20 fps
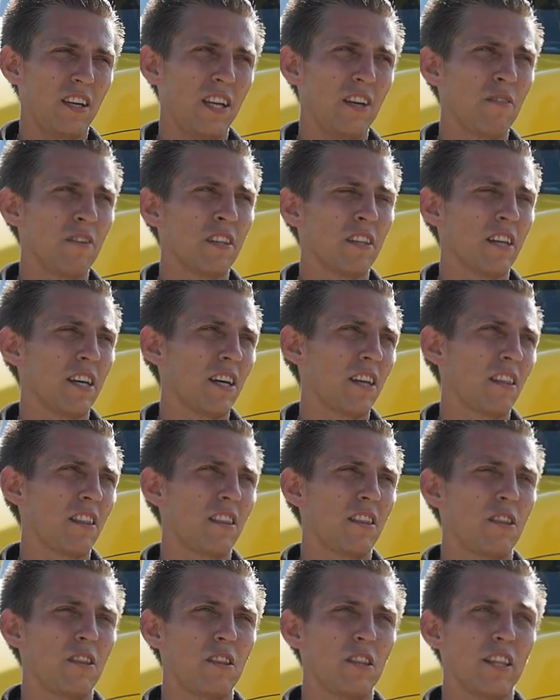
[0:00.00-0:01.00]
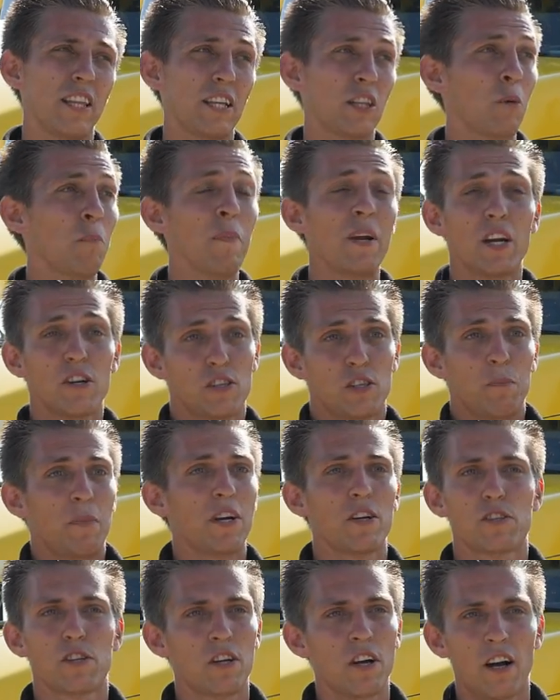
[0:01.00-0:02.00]
Even like like the mirrors, the
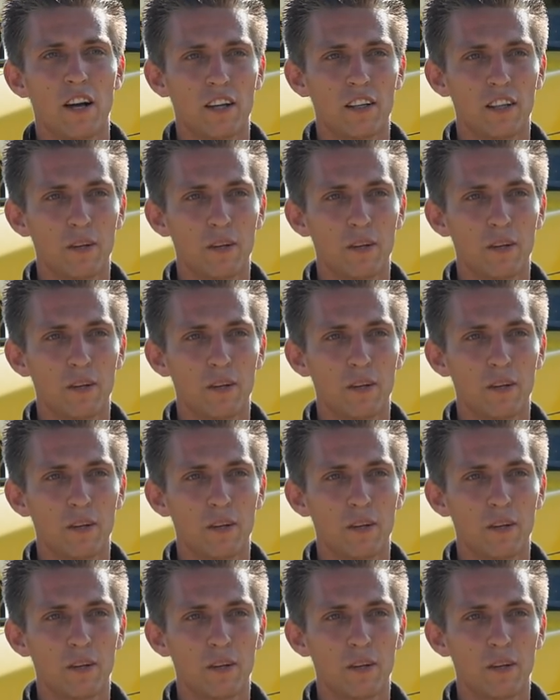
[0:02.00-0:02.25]
mirrors are not,